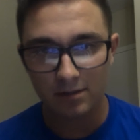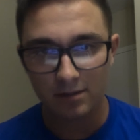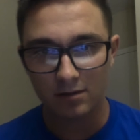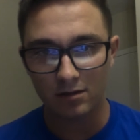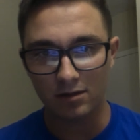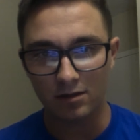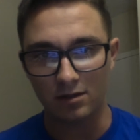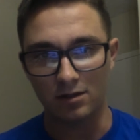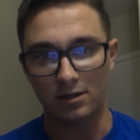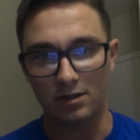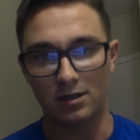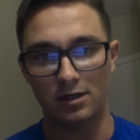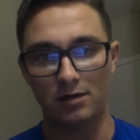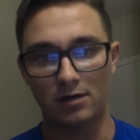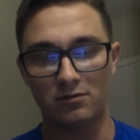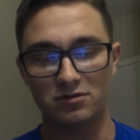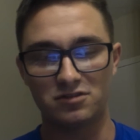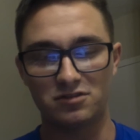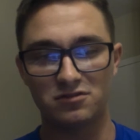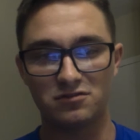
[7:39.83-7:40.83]
I
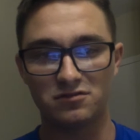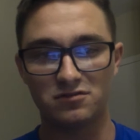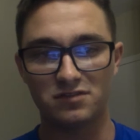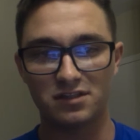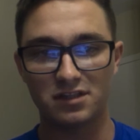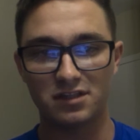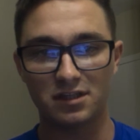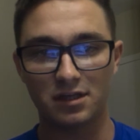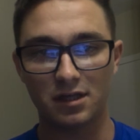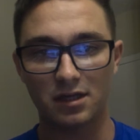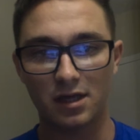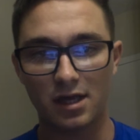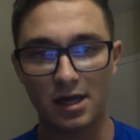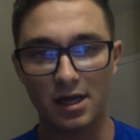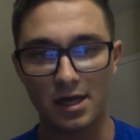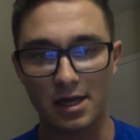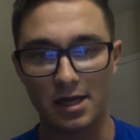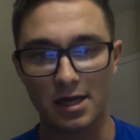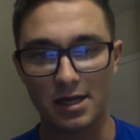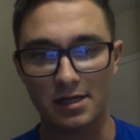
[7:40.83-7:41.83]
was using
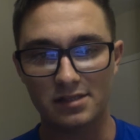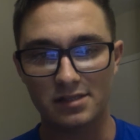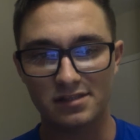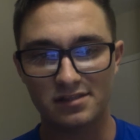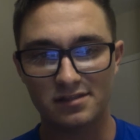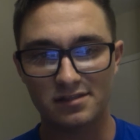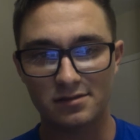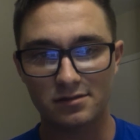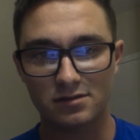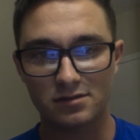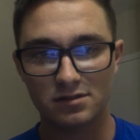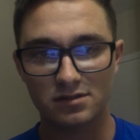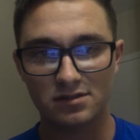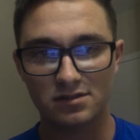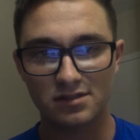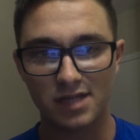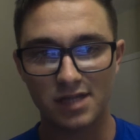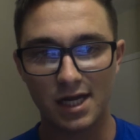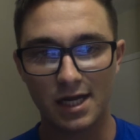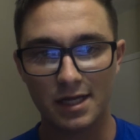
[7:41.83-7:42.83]
a
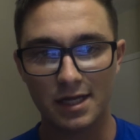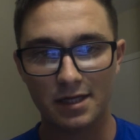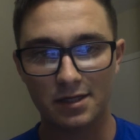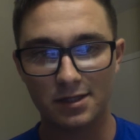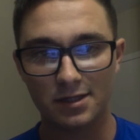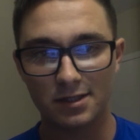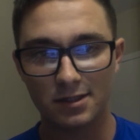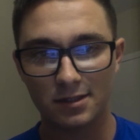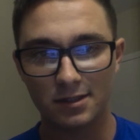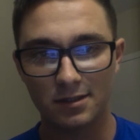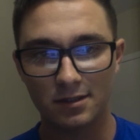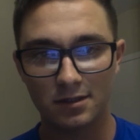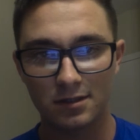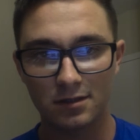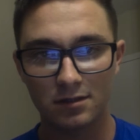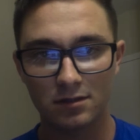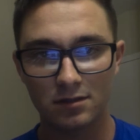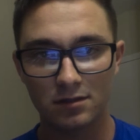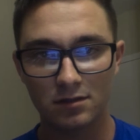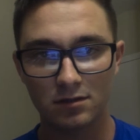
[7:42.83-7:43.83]
Tiger
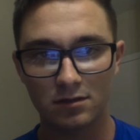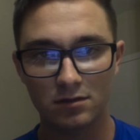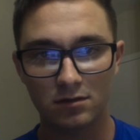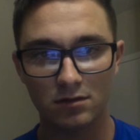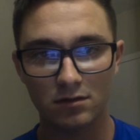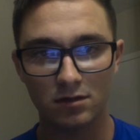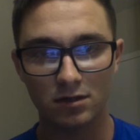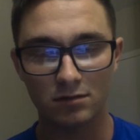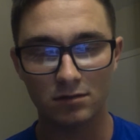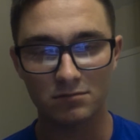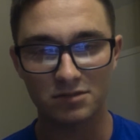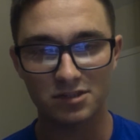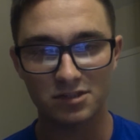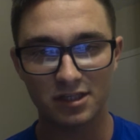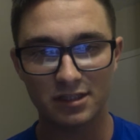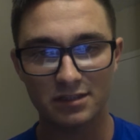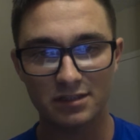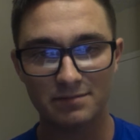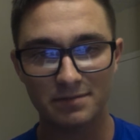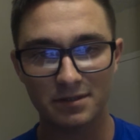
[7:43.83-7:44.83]

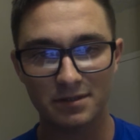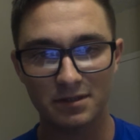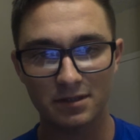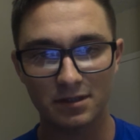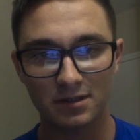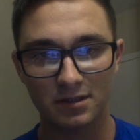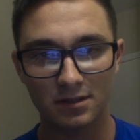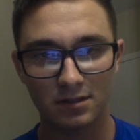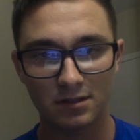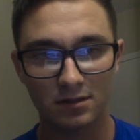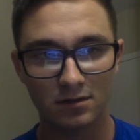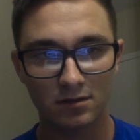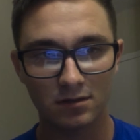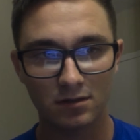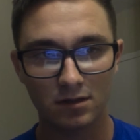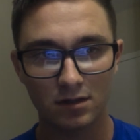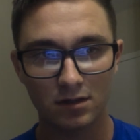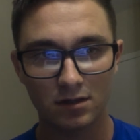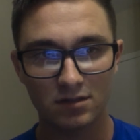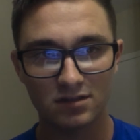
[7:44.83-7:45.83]
Shakespeare
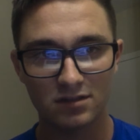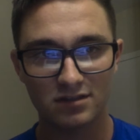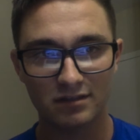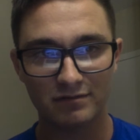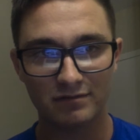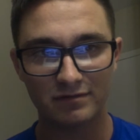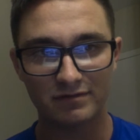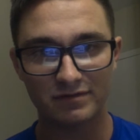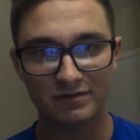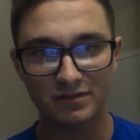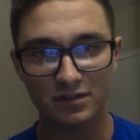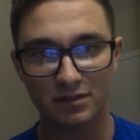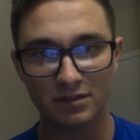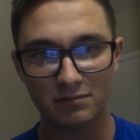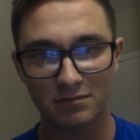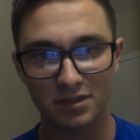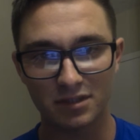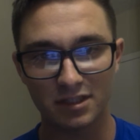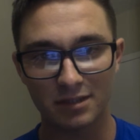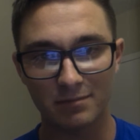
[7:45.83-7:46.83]
7-foot
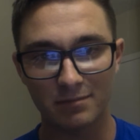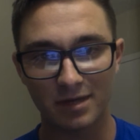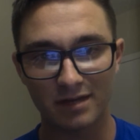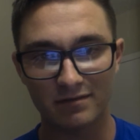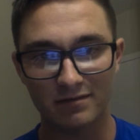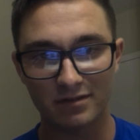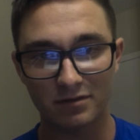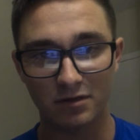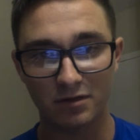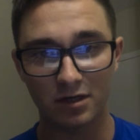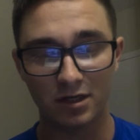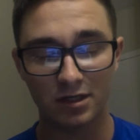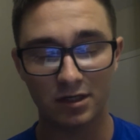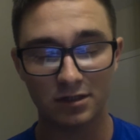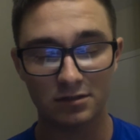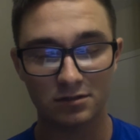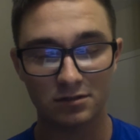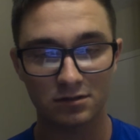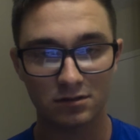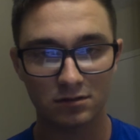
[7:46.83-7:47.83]
medium heavy rod.
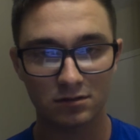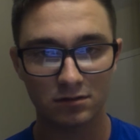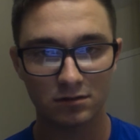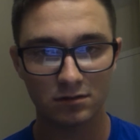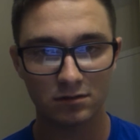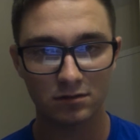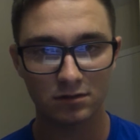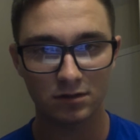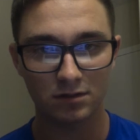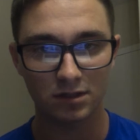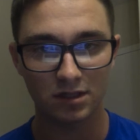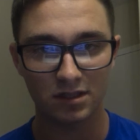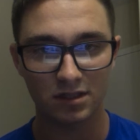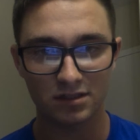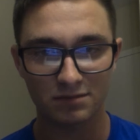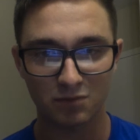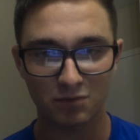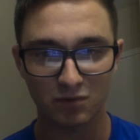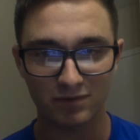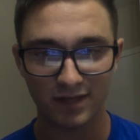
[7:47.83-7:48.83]
It's
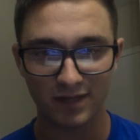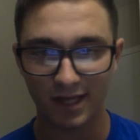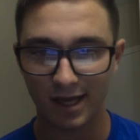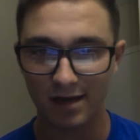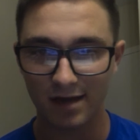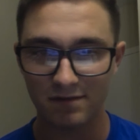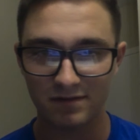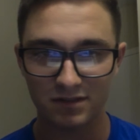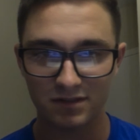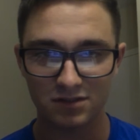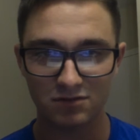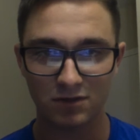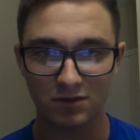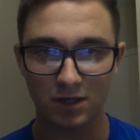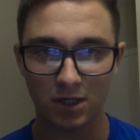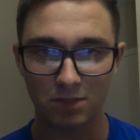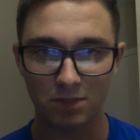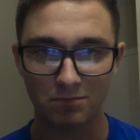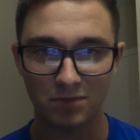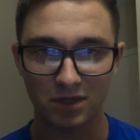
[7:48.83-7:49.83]
more of a catfish
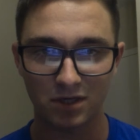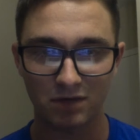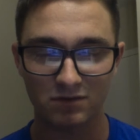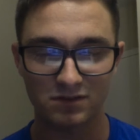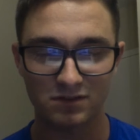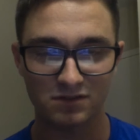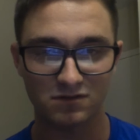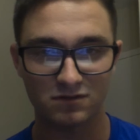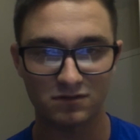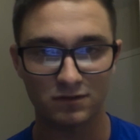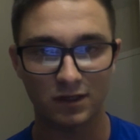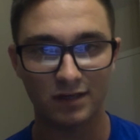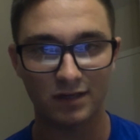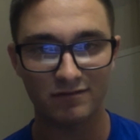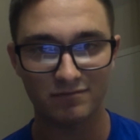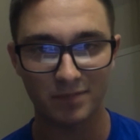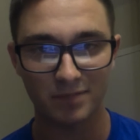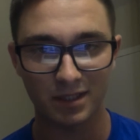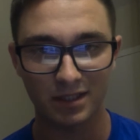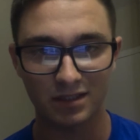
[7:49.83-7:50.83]
rod, but I was using live
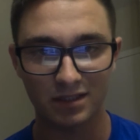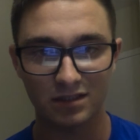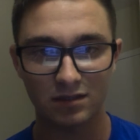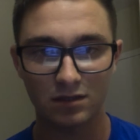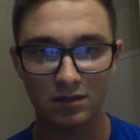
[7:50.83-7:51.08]
bait.